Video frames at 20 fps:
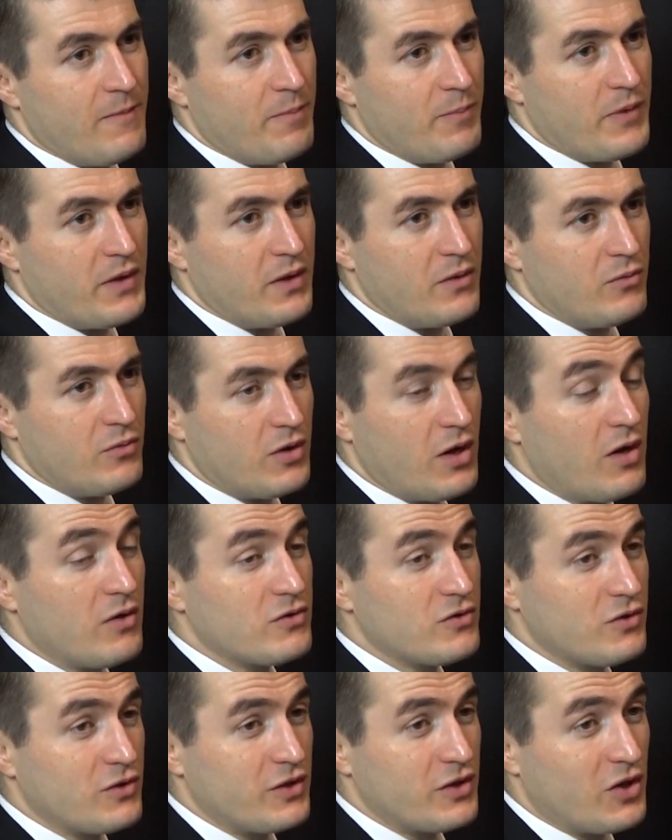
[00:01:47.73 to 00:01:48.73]
That when I
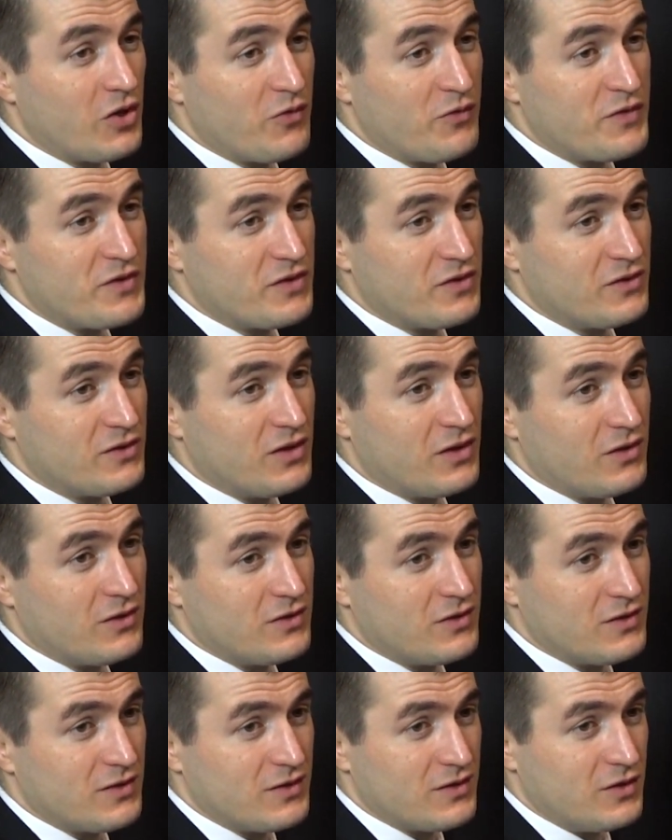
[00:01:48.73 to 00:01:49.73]
was learning artificial
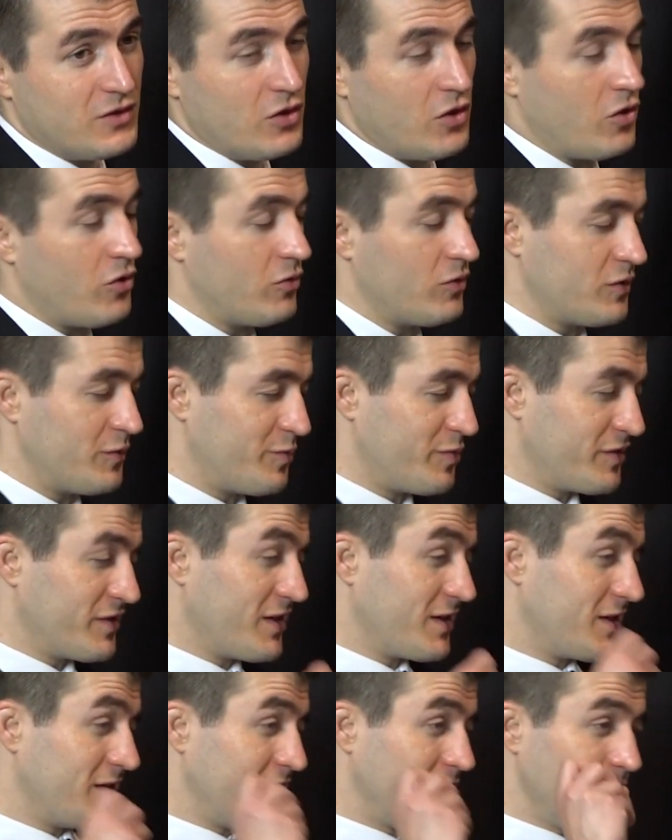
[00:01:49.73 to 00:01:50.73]
intelligence, Go was
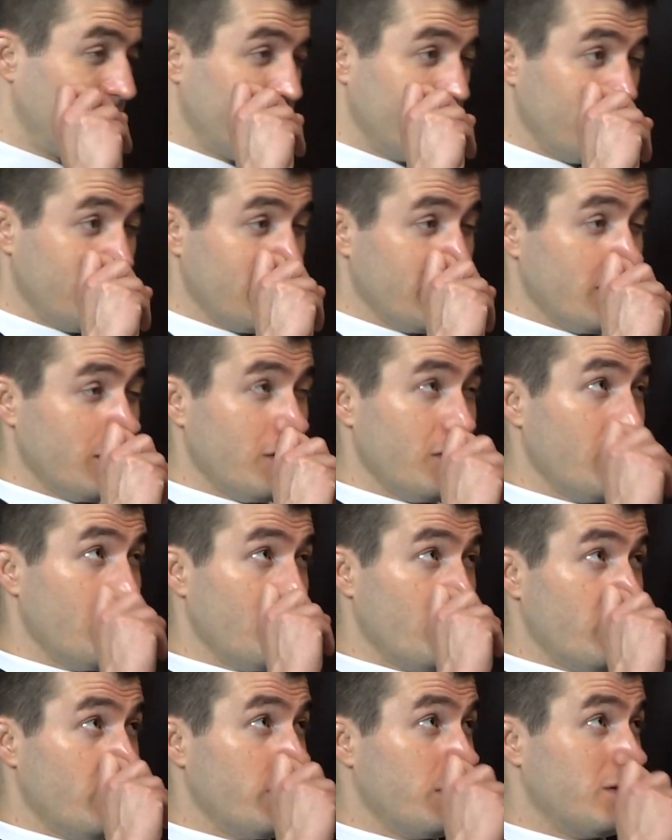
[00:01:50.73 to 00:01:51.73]
presented to me
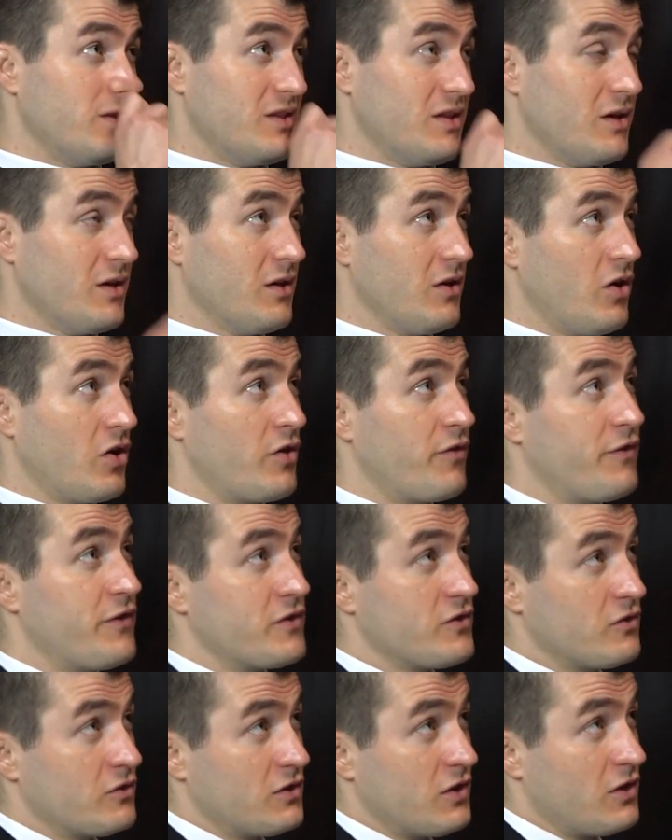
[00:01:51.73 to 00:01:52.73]
with
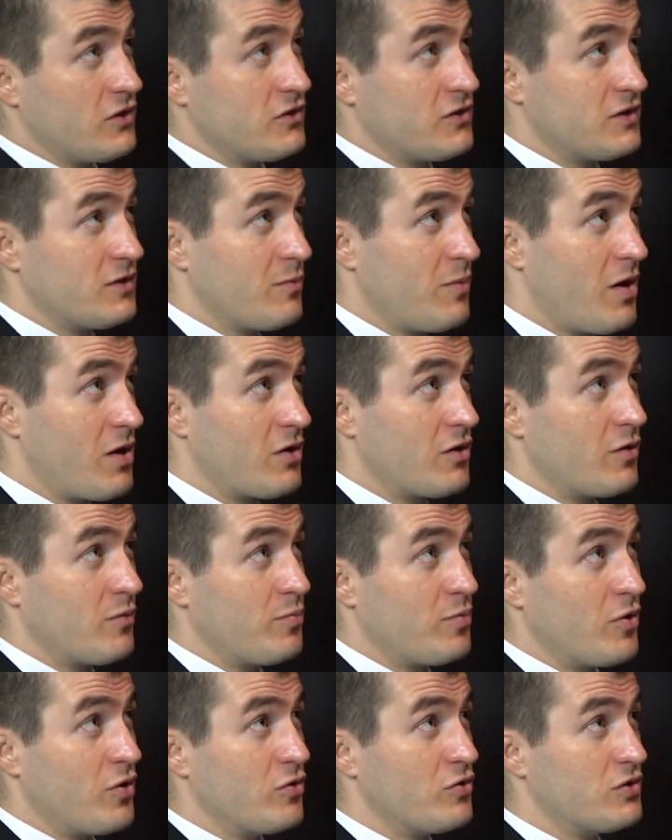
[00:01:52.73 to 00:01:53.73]
Artificial Intelligence, the Modern
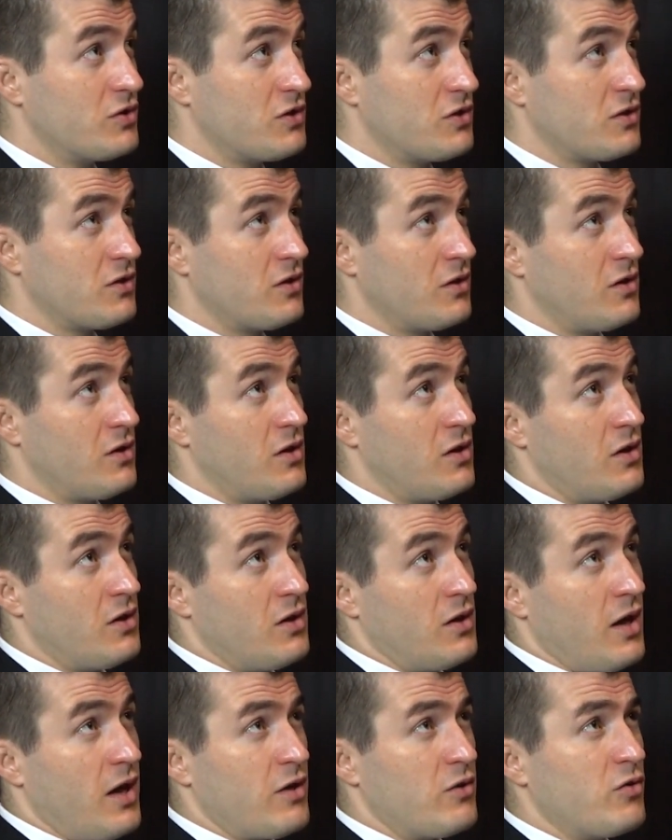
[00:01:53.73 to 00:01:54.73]
Approach.
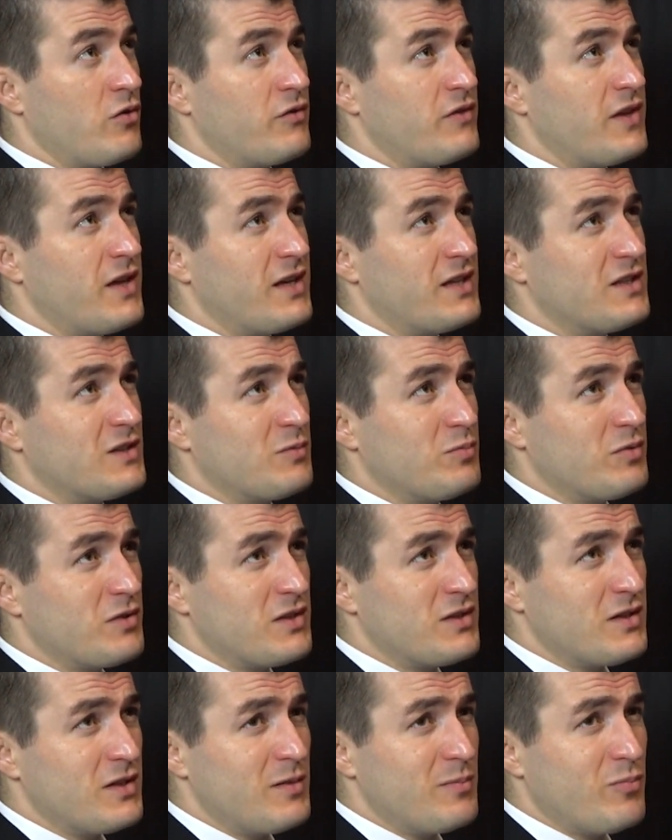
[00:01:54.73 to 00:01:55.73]
I don't know if they
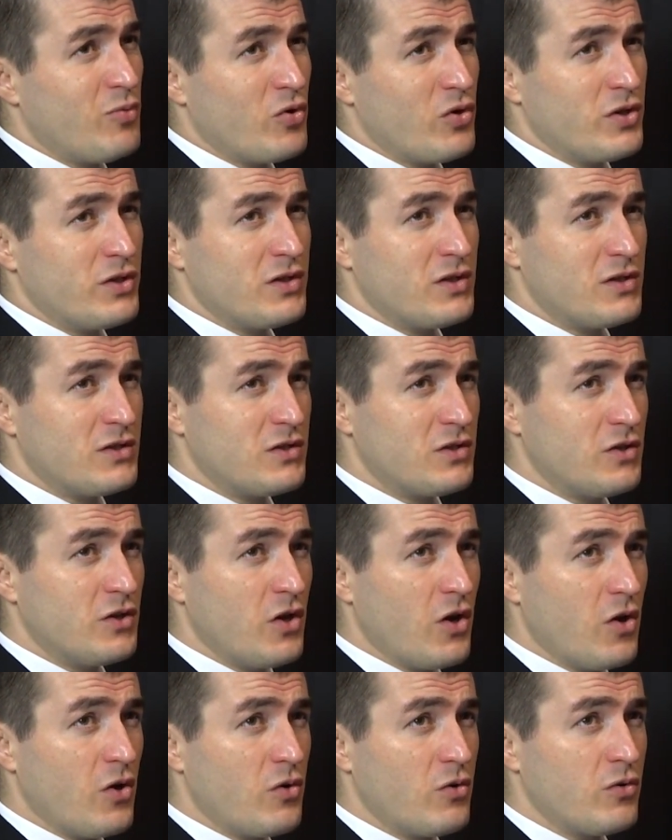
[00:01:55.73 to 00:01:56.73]
explicitly pointed to
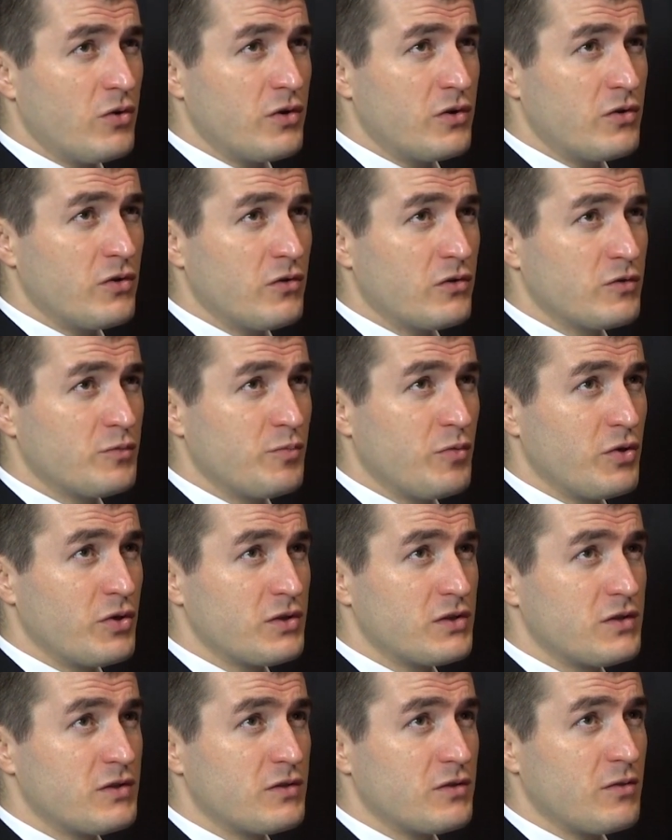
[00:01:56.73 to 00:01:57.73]
Go in those
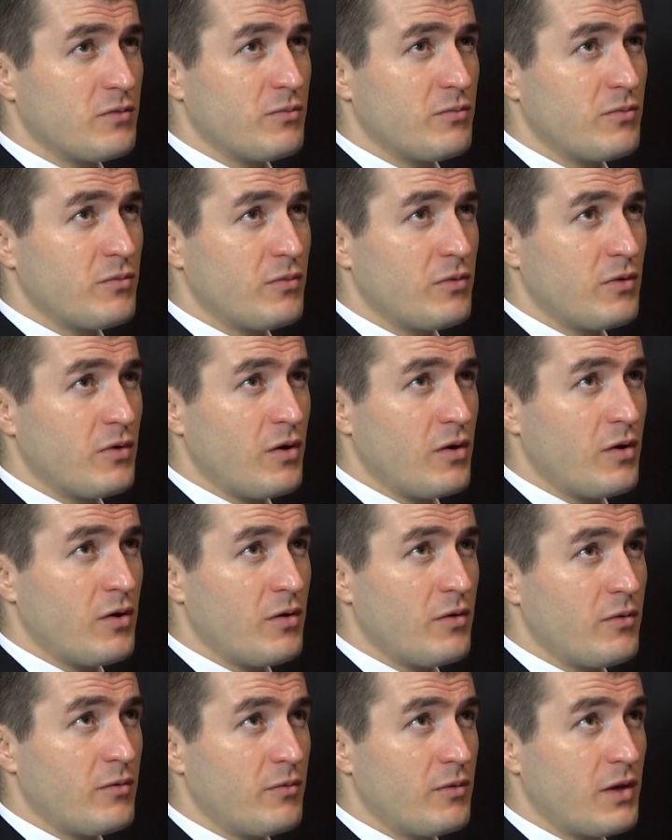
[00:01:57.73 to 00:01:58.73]
books
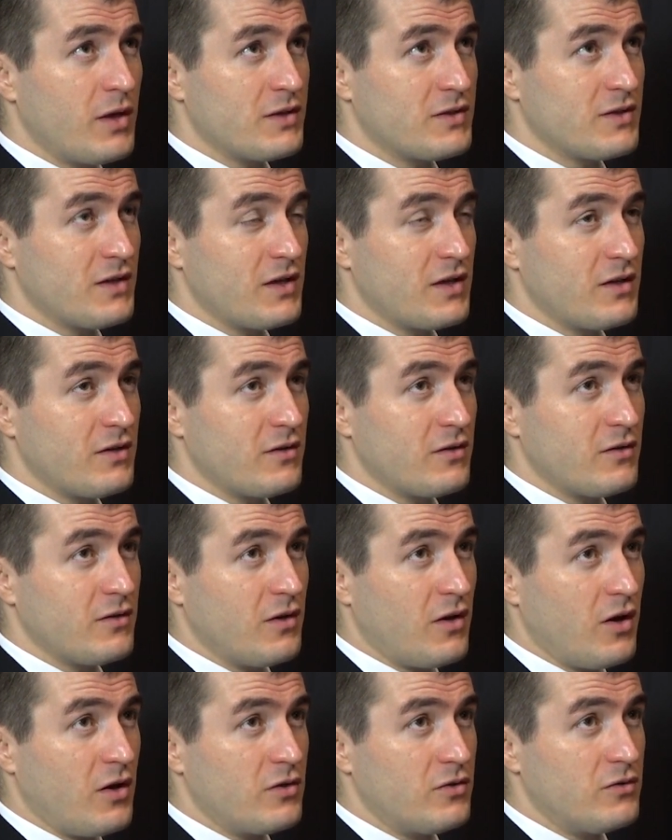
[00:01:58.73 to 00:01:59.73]
as like
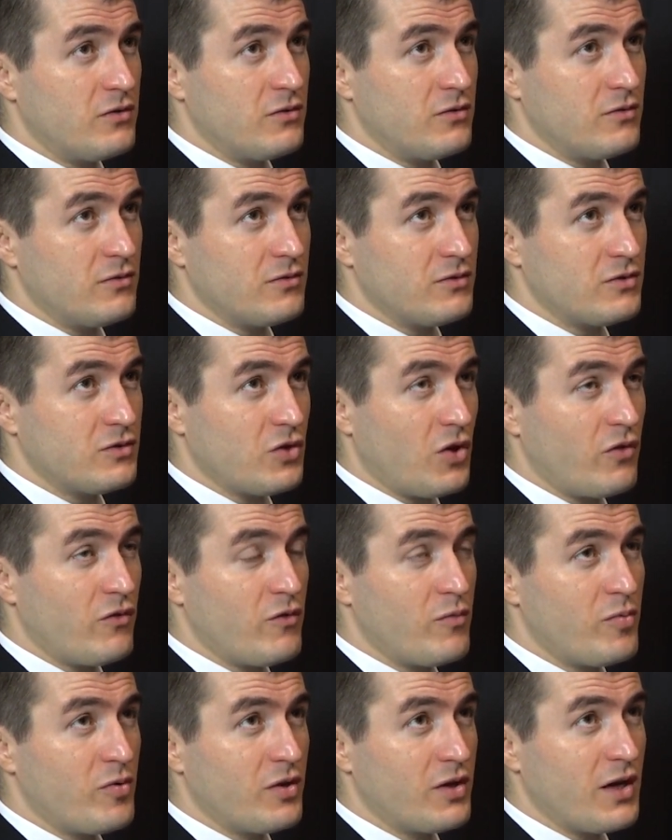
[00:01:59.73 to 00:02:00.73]

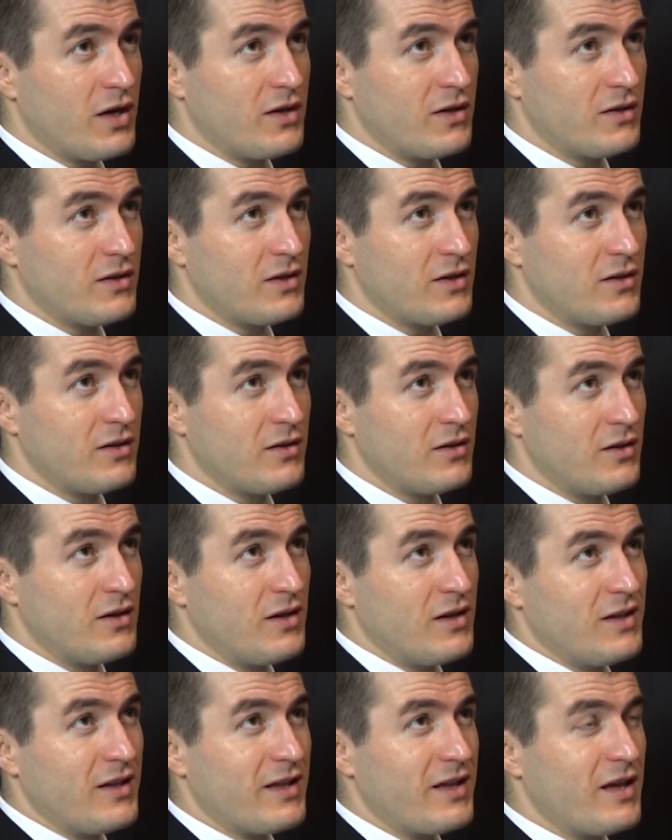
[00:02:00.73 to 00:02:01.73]
unsolvable kind of thing,
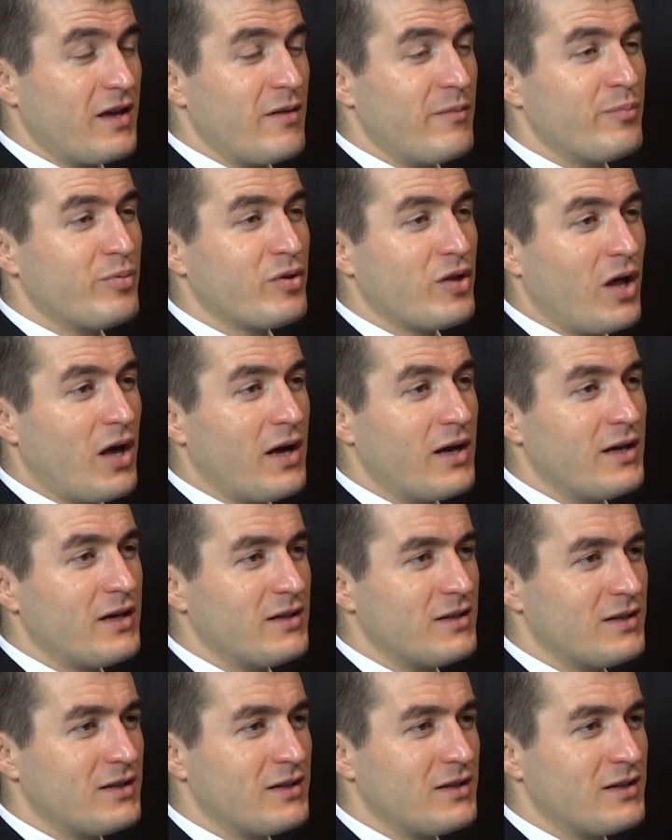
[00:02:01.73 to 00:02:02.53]
like implying